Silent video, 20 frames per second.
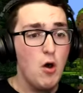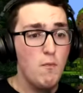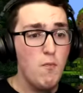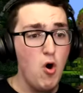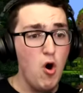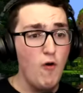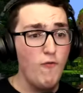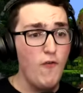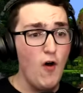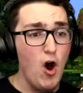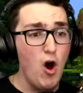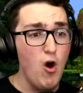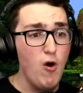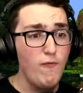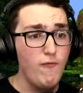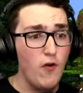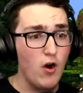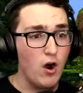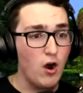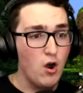Move
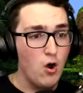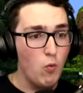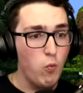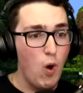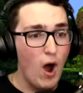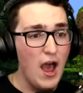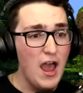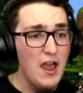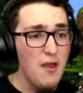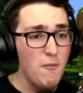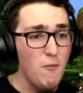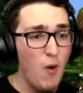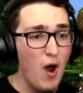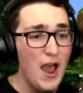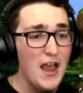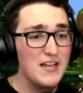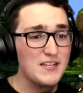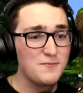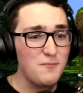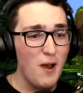over. Why?
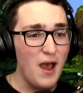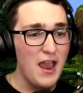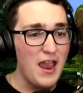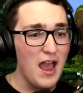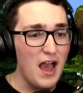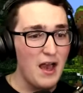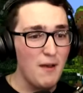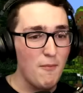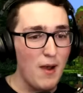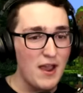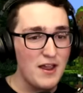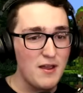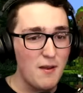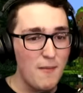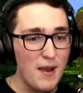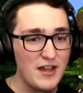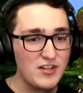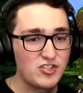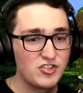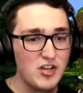Why is my uh, my
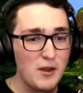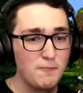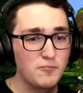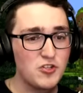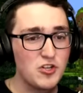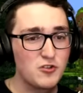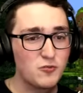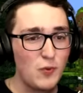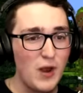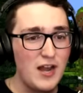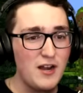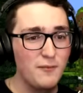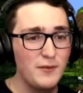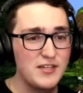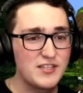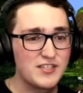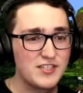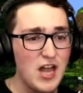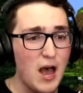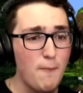my ship just
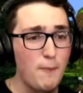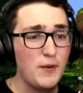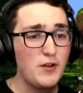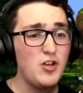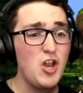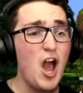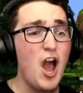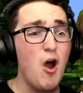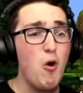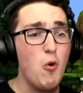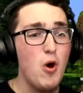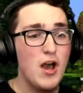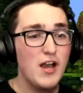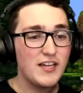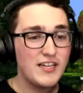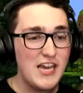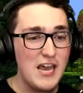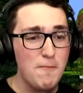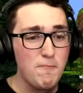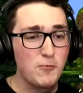randomly stopping? No,
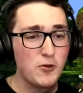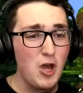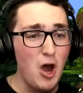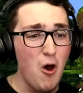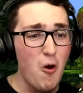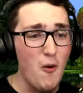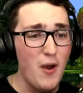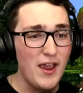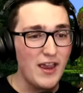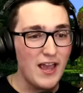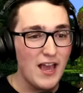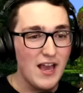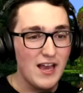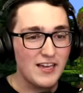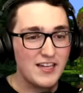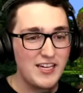keep going.